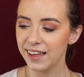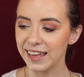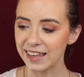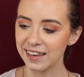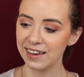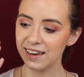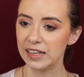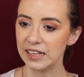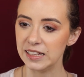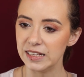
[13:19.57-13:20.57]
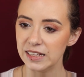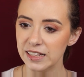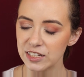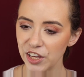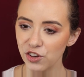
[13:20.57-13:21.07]
It
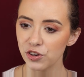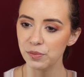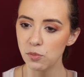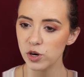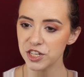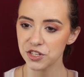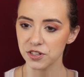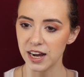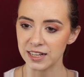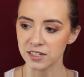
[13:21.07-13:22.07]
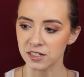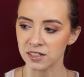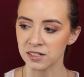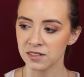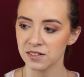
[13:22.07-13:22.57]
is a good
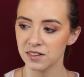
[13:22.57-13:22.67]
moisturizer